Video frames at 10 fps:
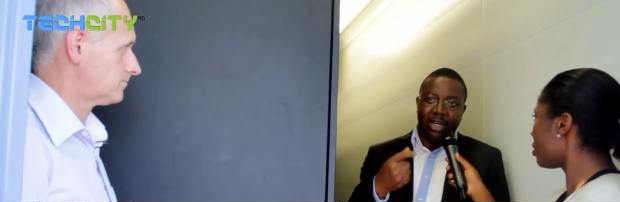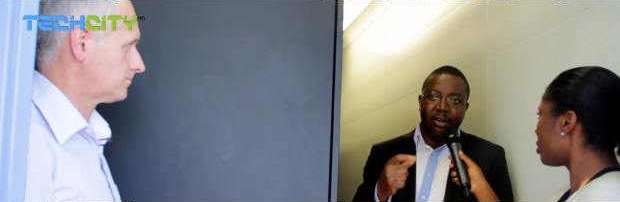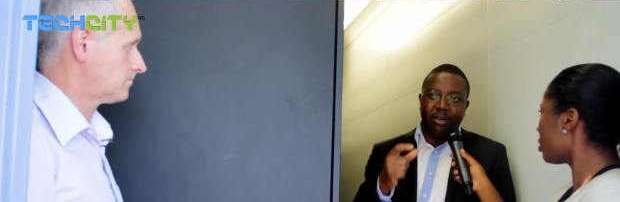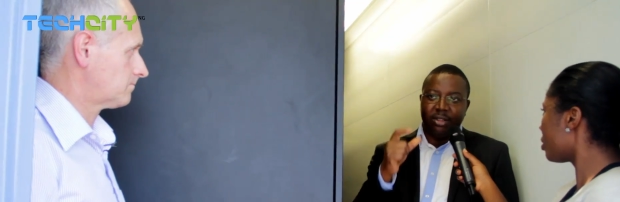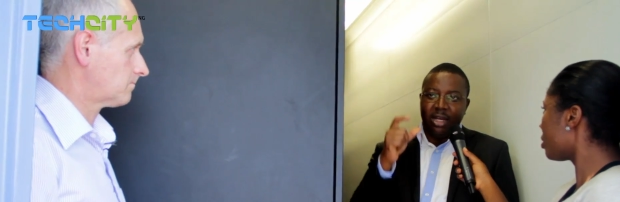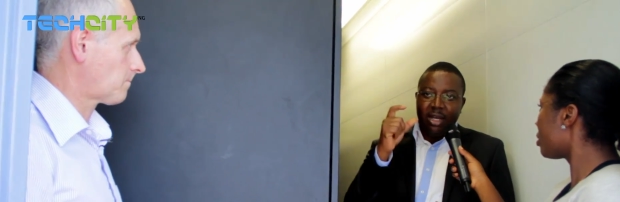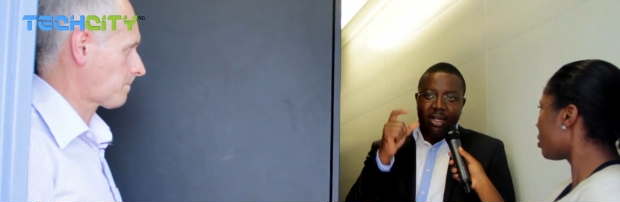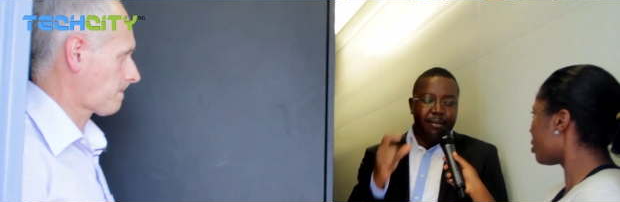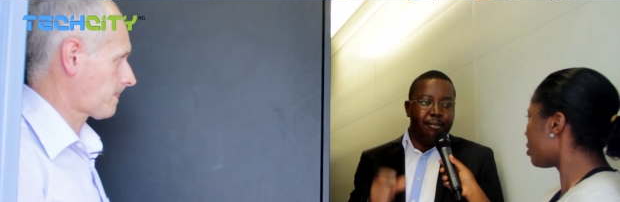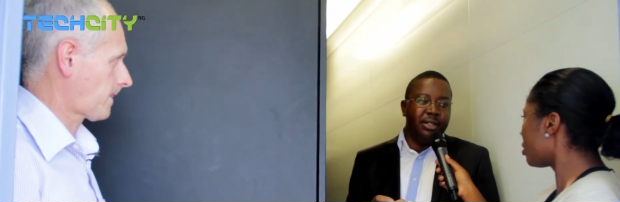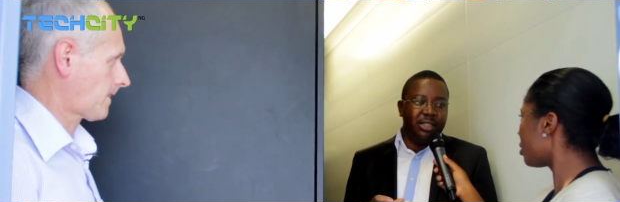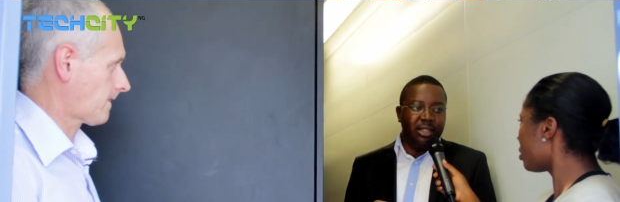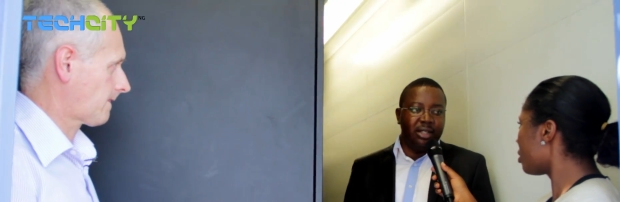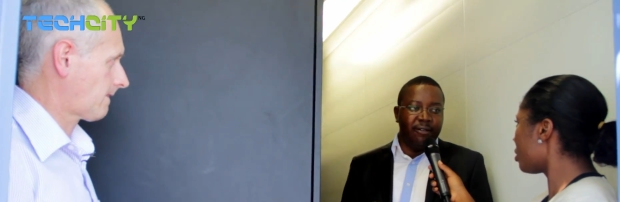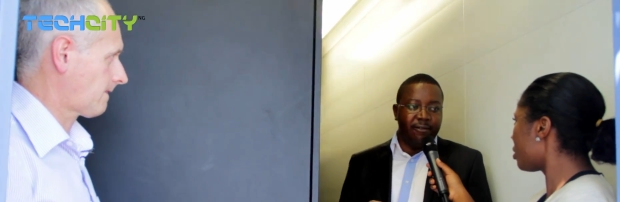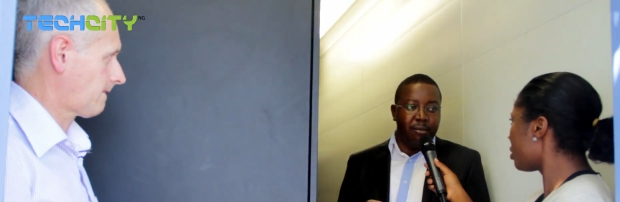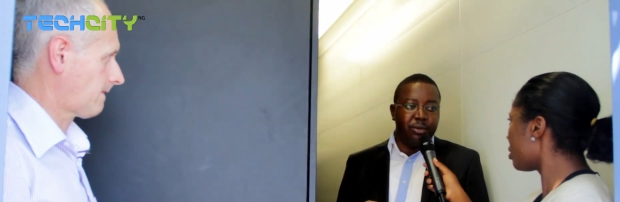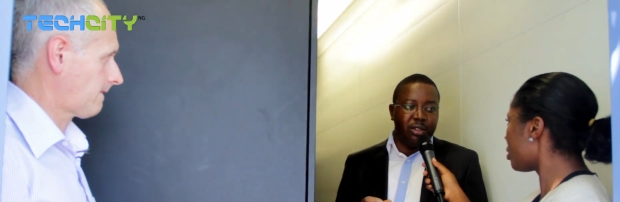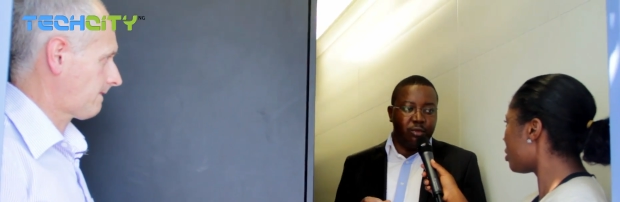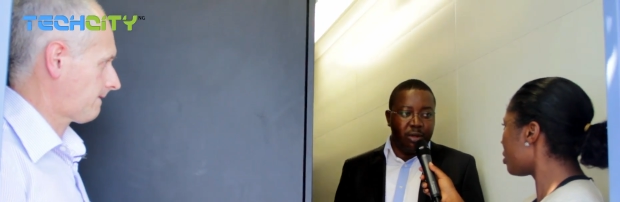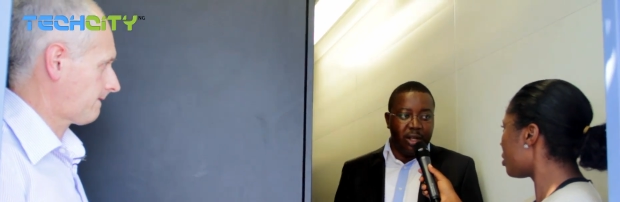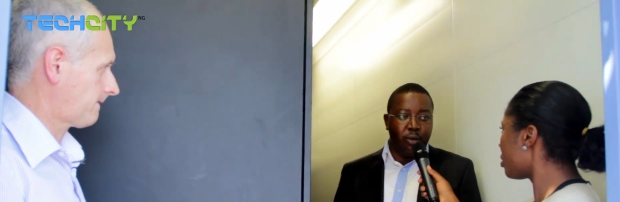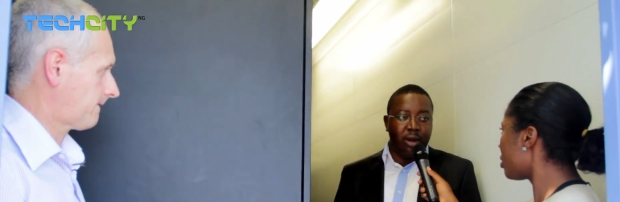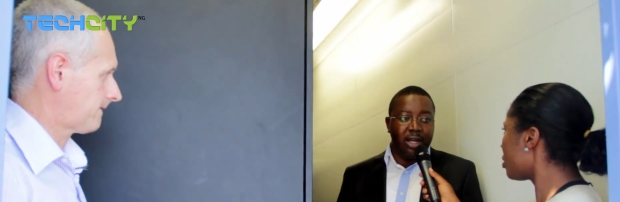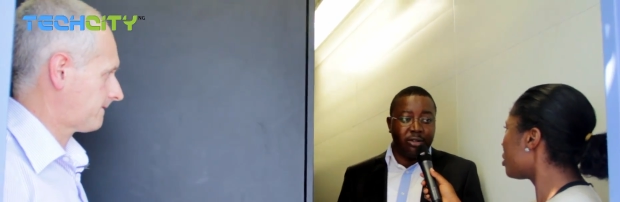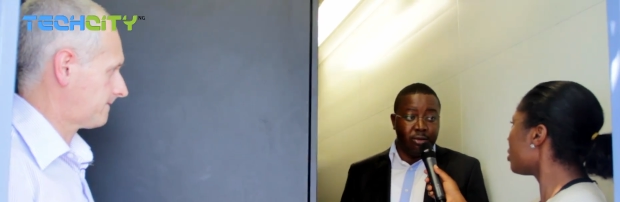Speaker 1: tell us the basic information we require